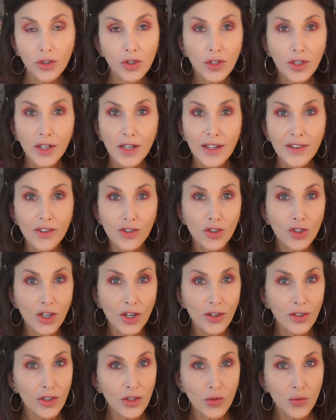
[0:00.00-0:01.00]
You could either
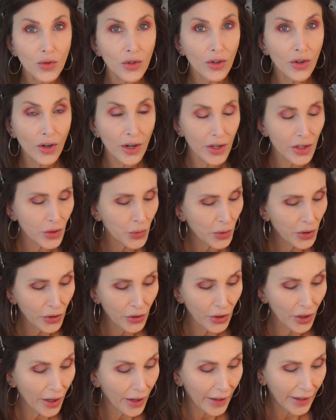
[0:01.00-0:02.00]
share this with your husband
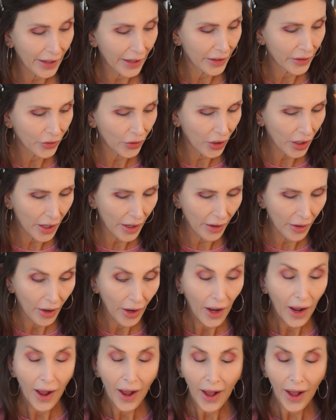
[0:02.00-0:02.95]
or not. I don't care.